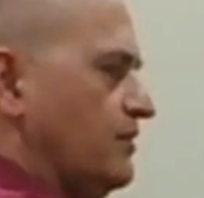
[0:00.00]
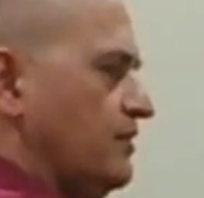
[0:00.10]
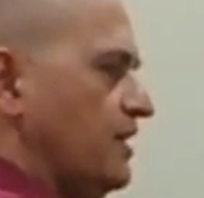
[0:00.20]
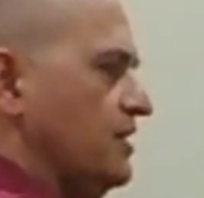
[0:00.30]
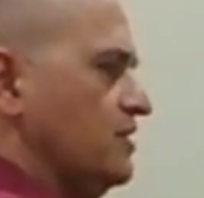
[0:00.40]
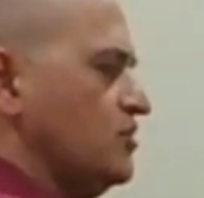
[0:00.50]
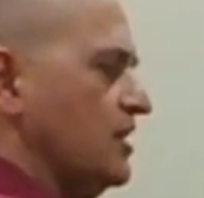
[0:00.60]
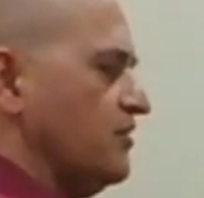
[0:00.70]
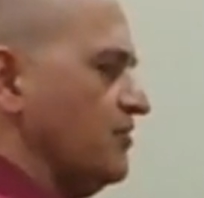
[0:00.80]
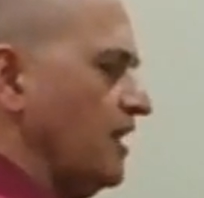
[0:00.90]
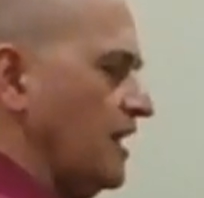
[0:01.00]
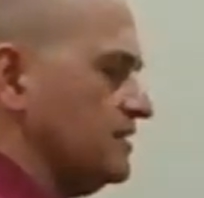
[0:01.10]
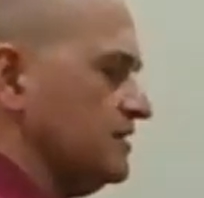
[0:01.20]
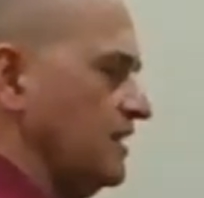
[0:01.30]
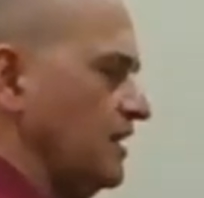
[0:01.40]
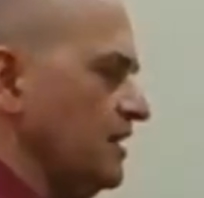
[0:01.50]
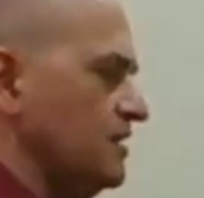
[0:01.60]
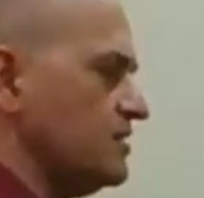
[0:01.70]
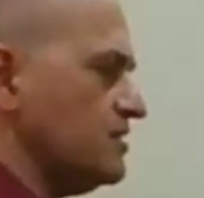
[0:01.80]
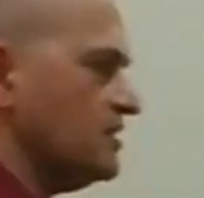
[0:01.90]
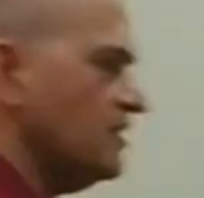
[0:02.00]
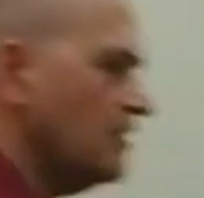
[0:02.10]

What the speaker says: And then gently relax the hands.